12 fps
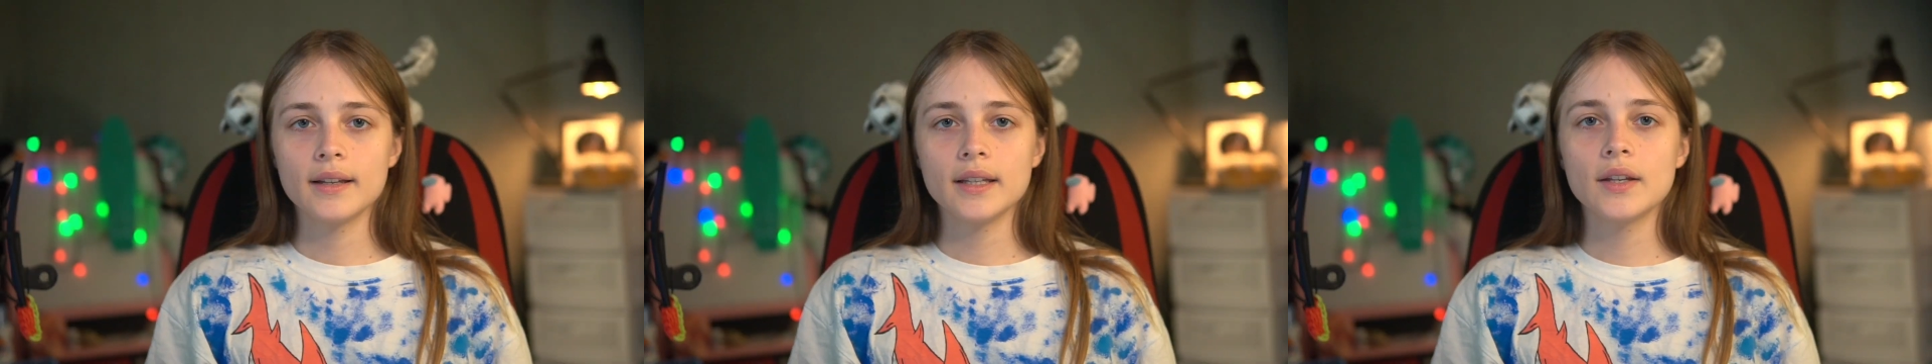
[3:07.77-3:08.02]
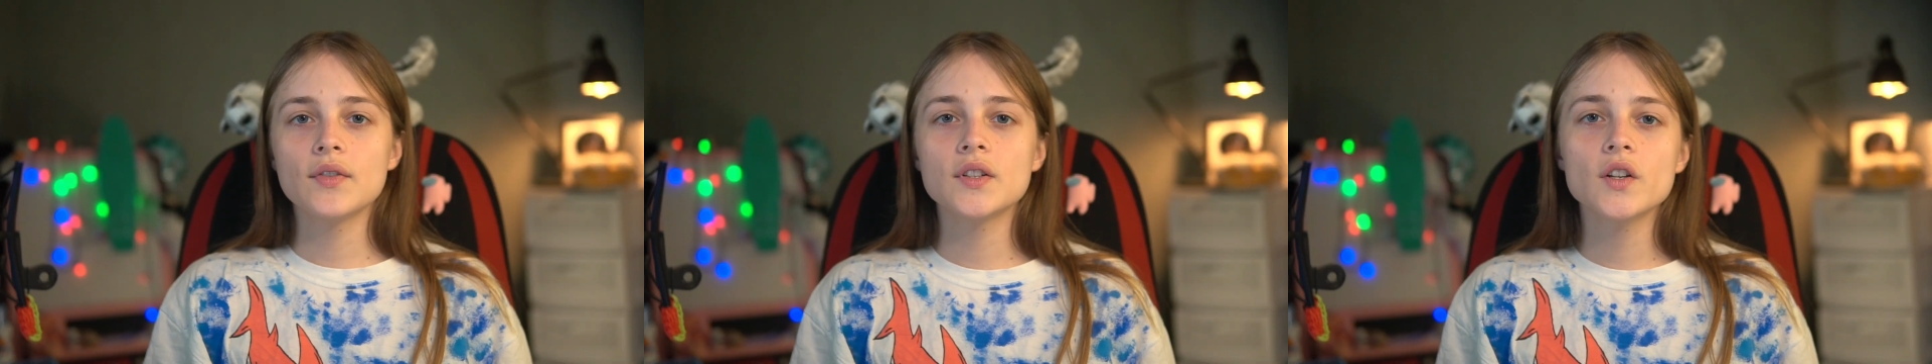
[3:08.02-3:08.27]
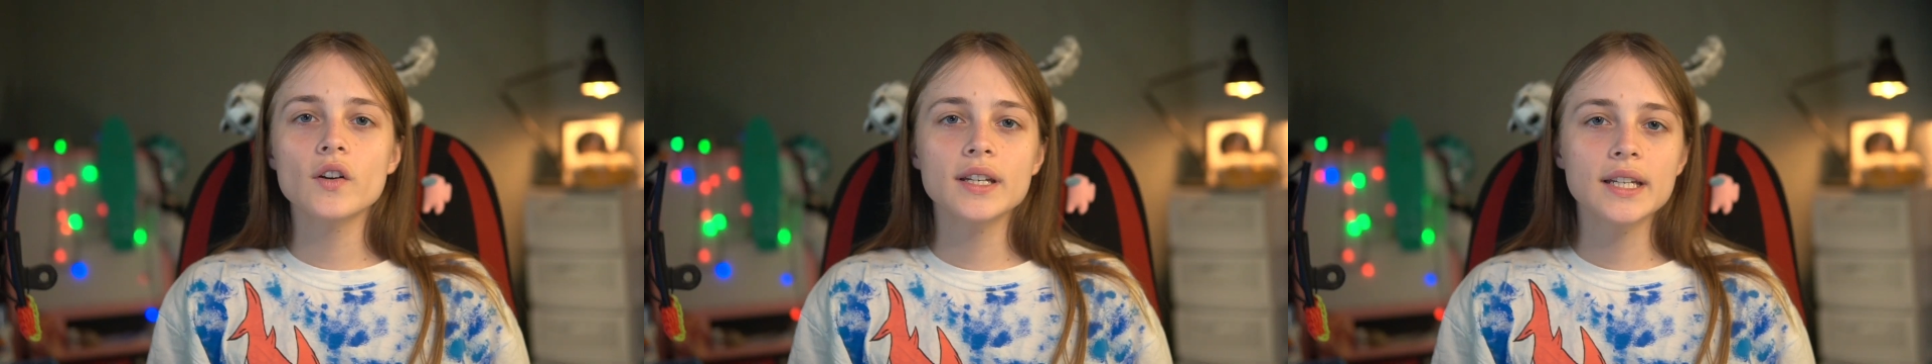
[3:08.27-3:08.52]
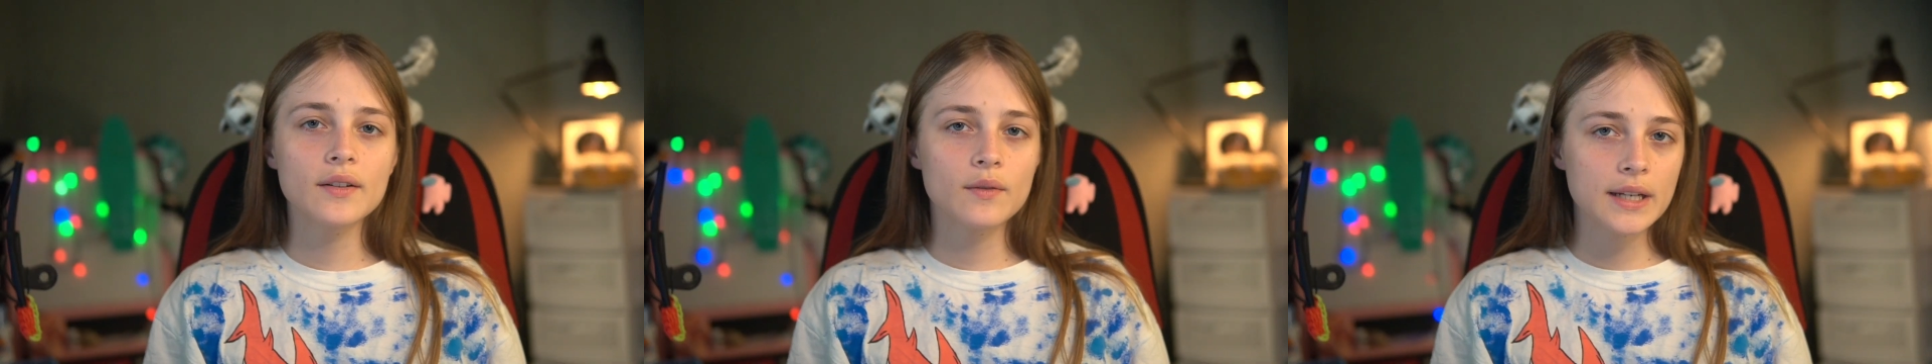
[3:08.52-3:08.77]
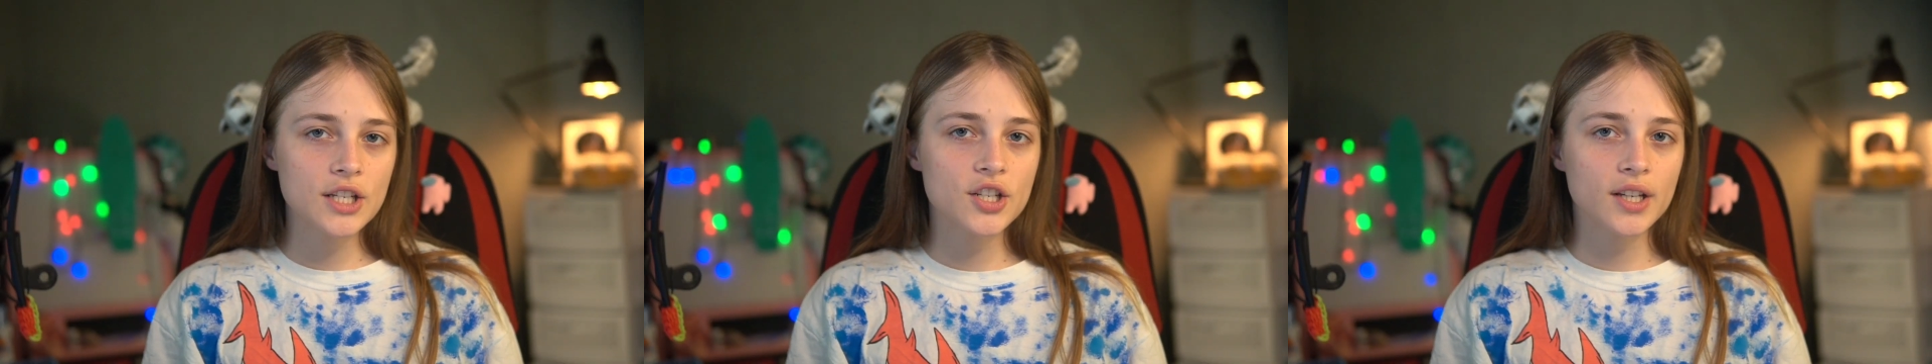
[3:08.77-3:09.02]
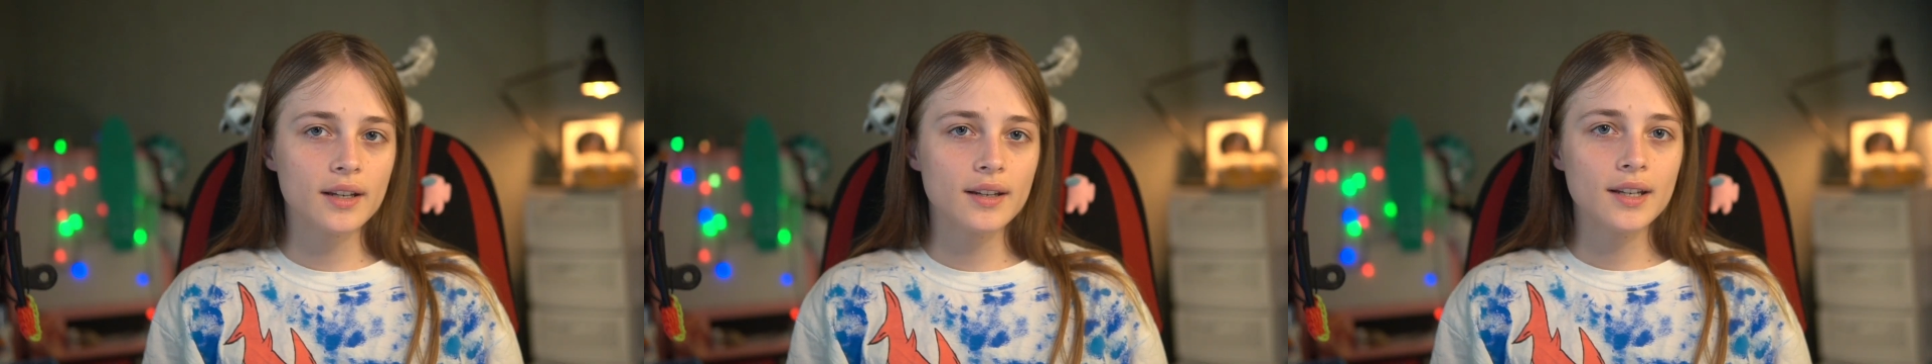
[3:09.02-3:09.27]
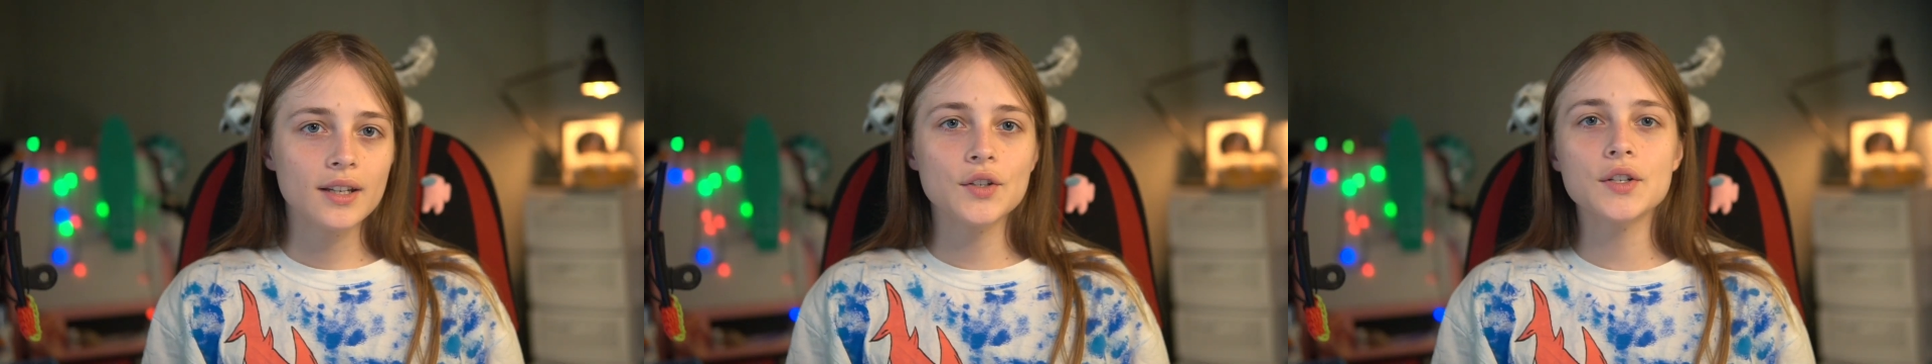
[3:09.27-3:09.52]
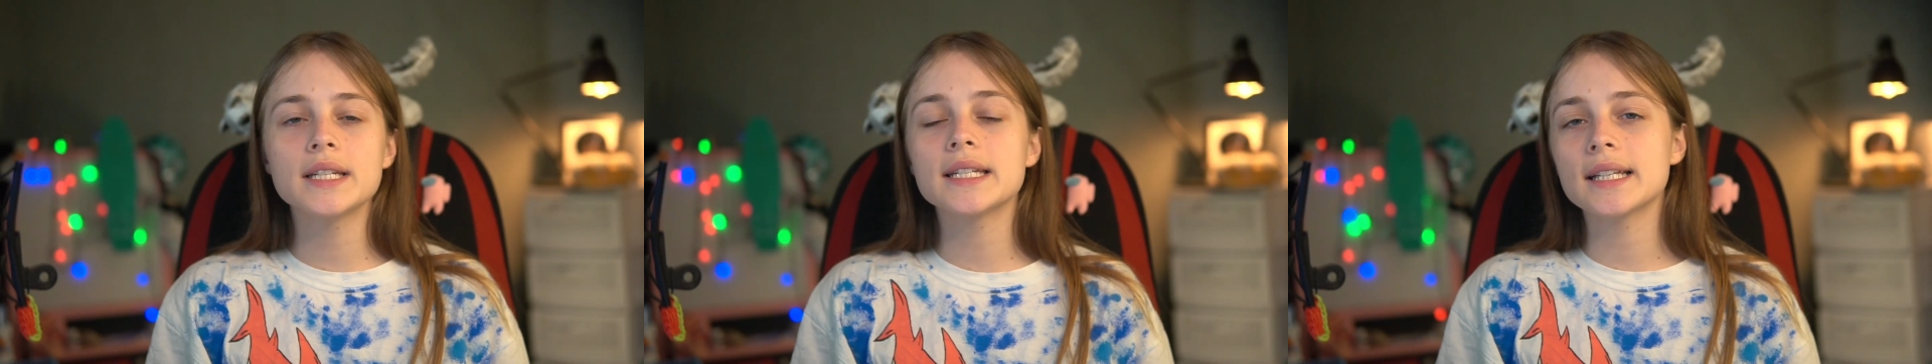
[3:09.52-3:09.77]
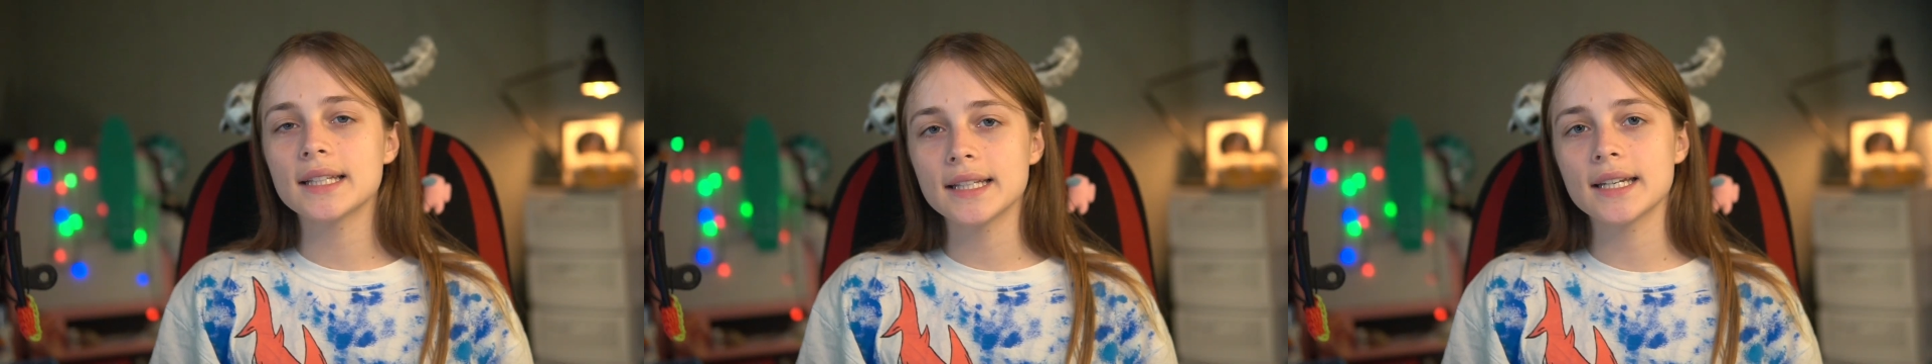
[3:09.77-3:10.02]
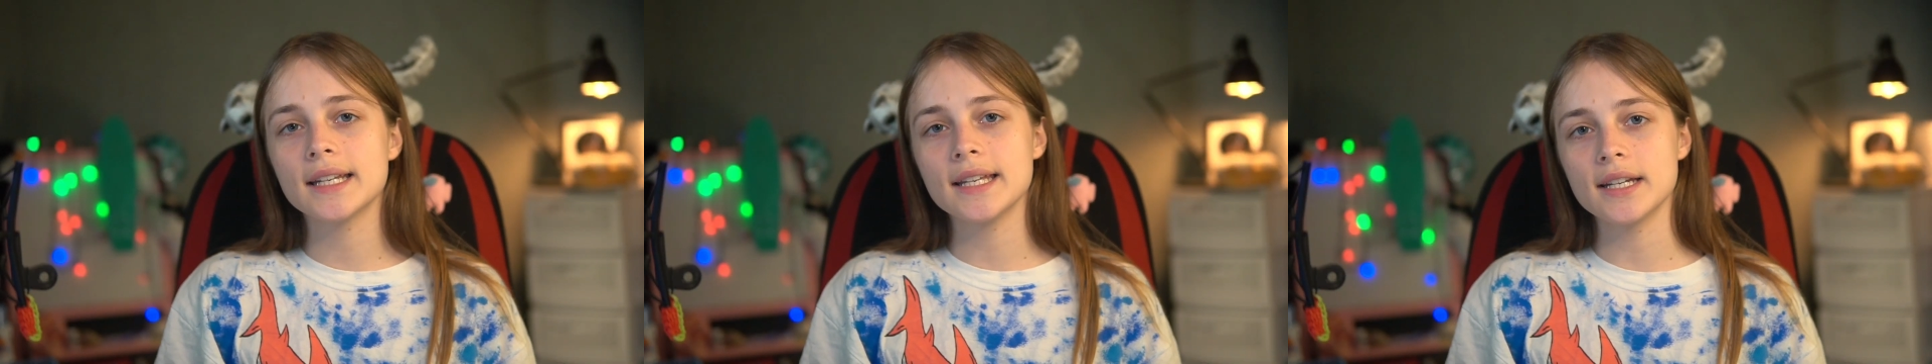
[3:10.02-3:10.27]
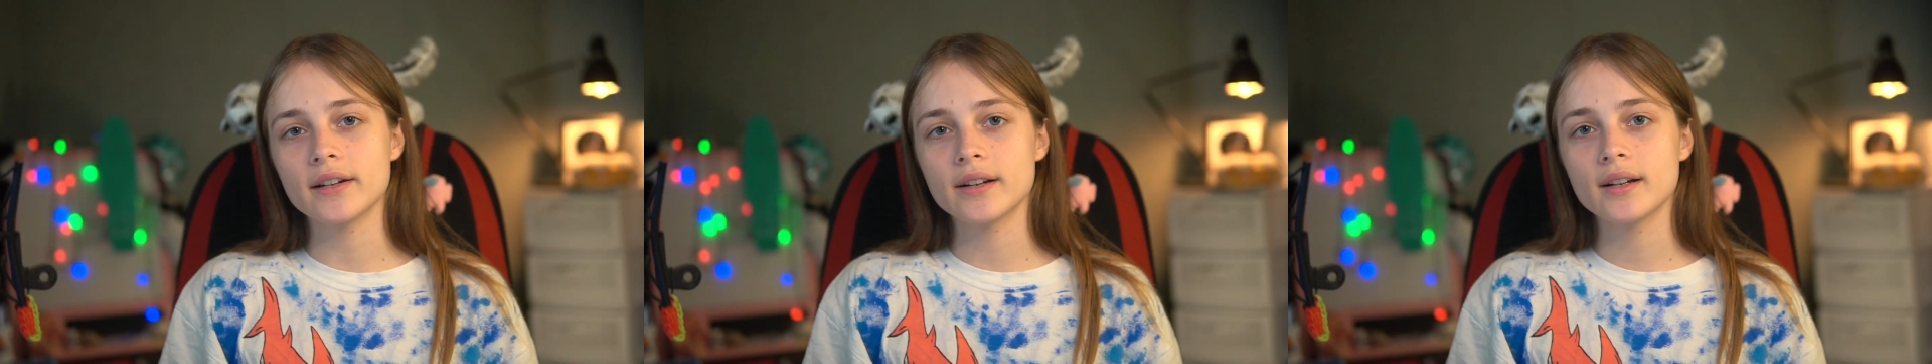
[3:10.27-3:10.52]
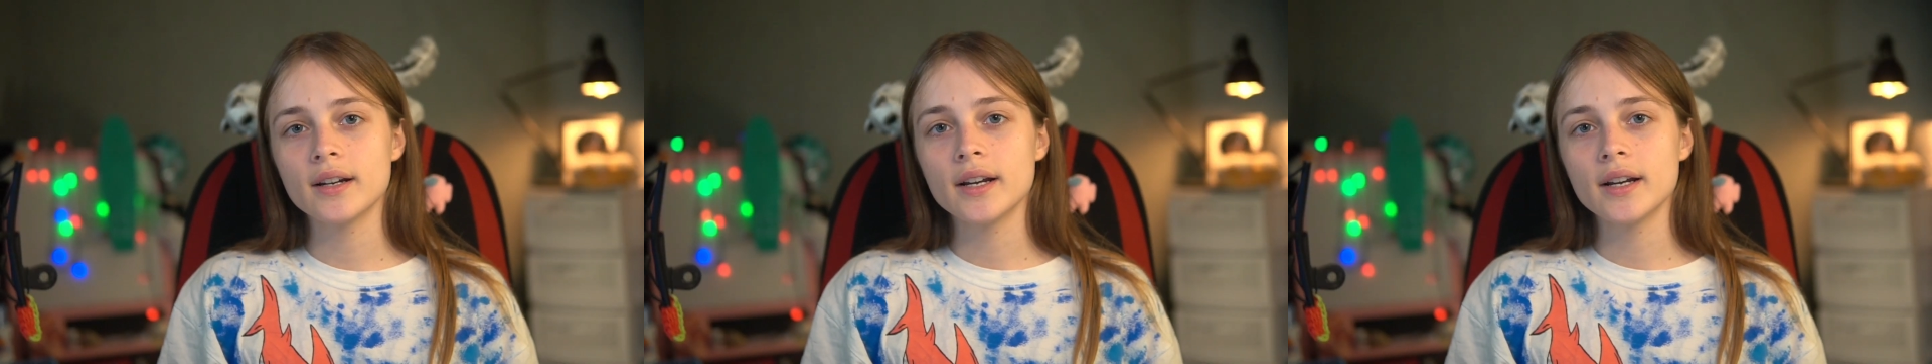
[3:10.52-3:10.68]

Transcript: If you don't need a widget, you can delete it here.